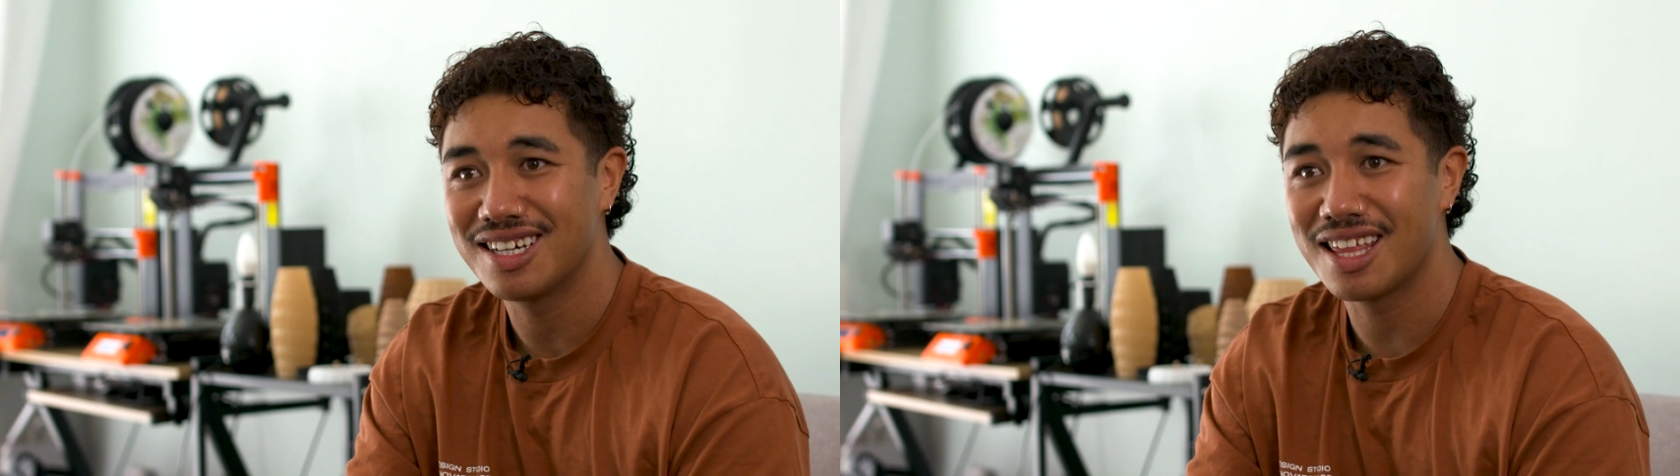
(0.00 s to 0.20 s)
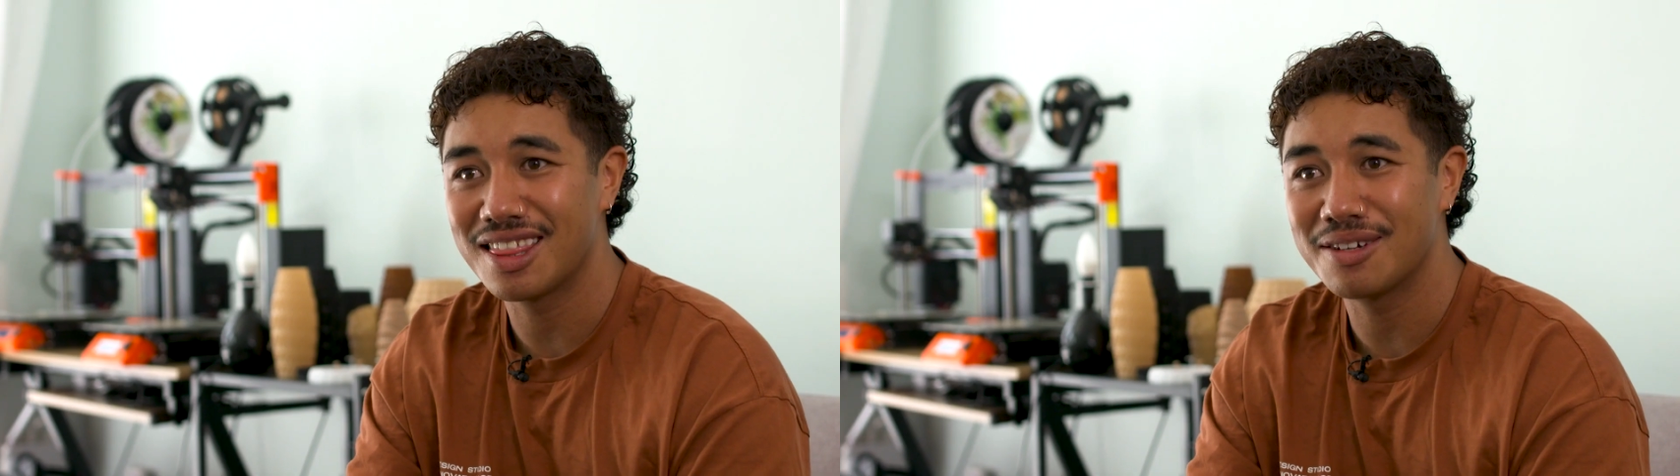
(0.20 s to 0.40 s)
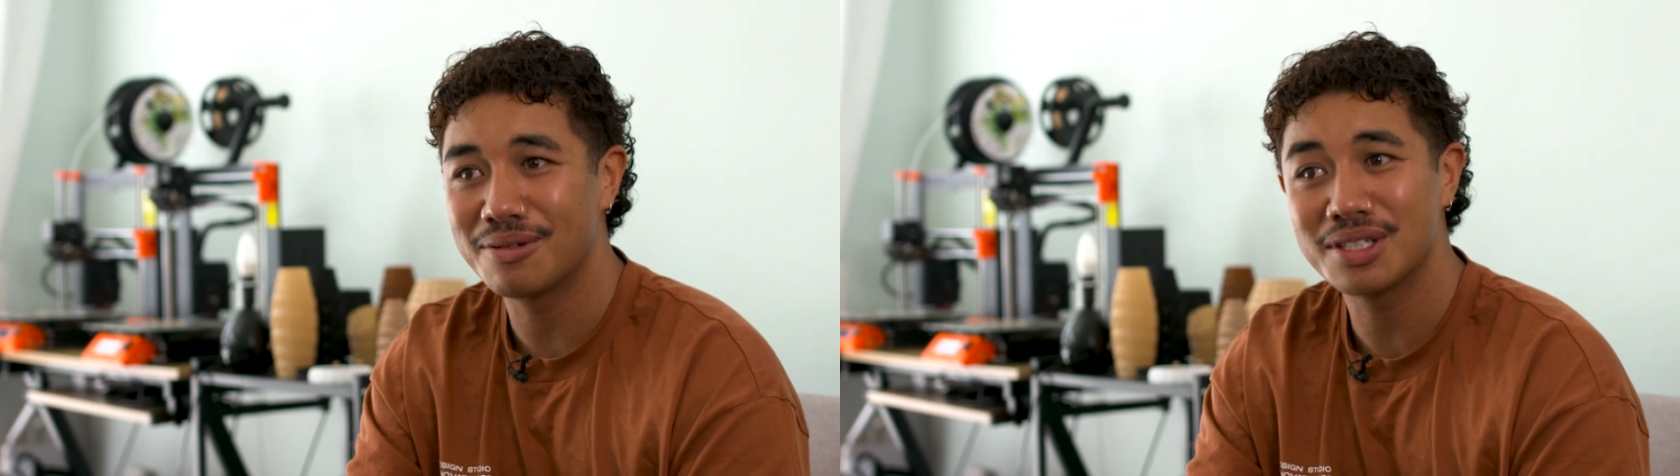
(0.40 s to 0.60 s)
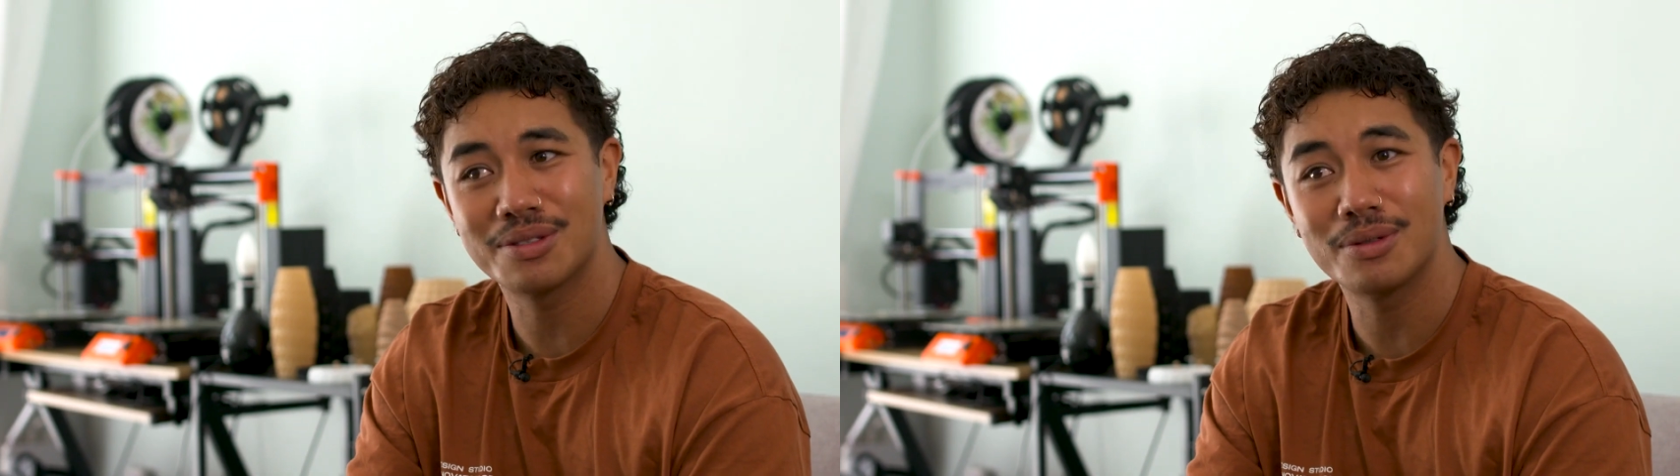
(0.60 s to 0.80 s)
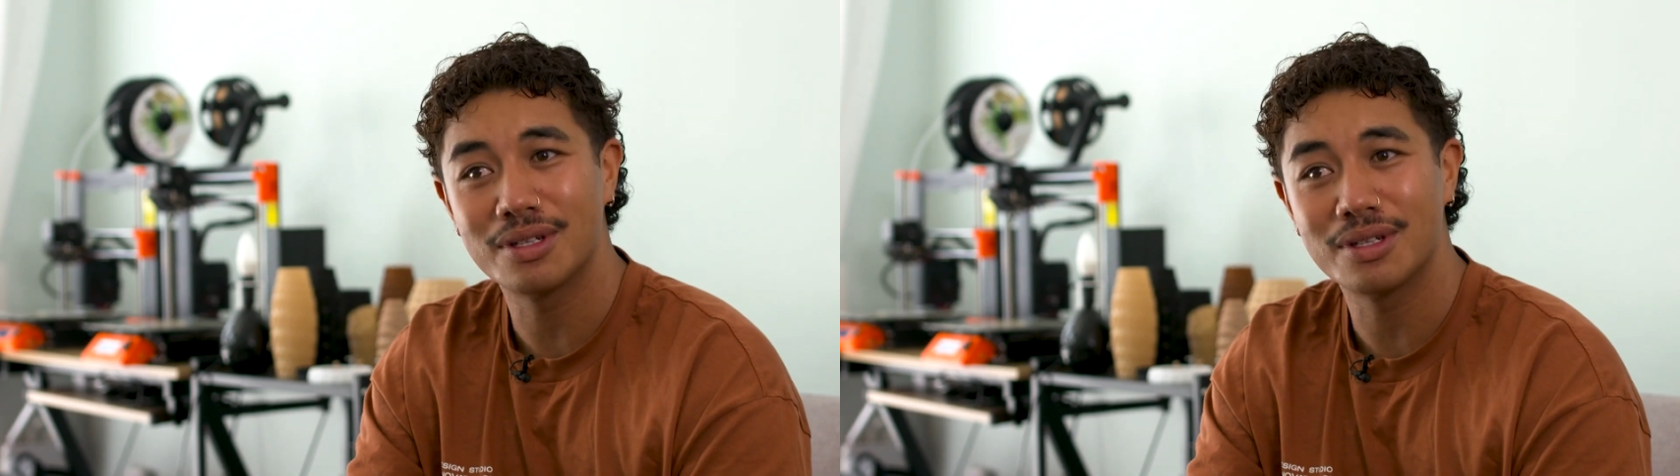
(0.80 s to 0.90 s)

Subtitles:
I think we're still